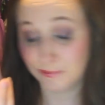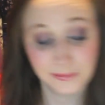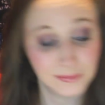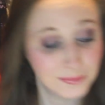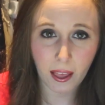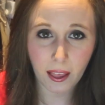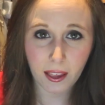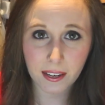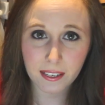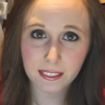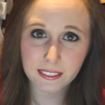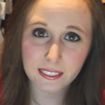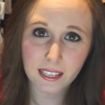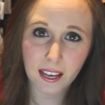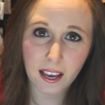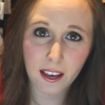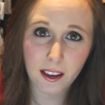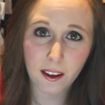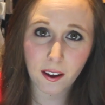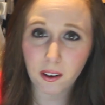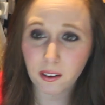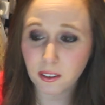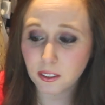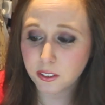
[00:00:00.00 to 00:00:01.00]
And
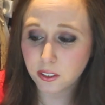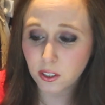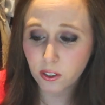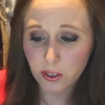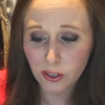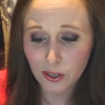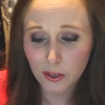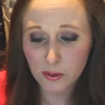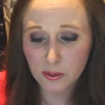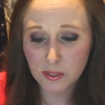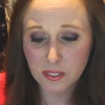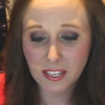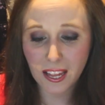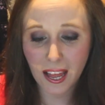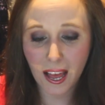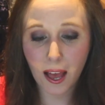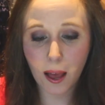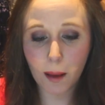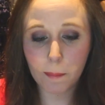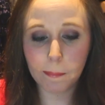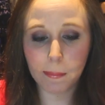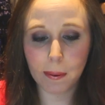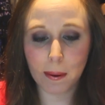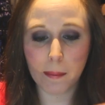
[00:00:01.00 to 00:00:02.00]
I also used
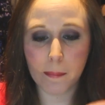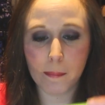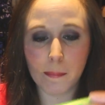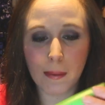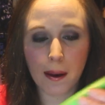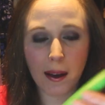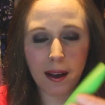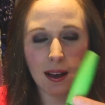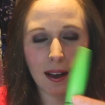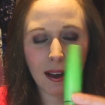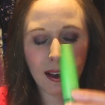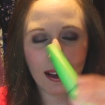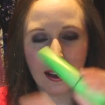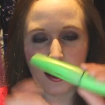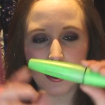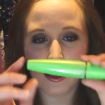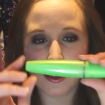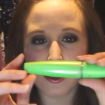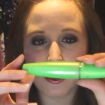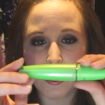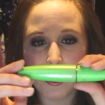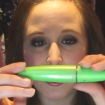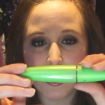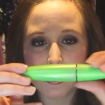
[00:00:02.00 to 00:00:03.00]
up
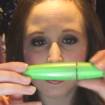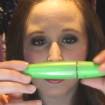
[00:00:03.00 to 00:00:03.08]
my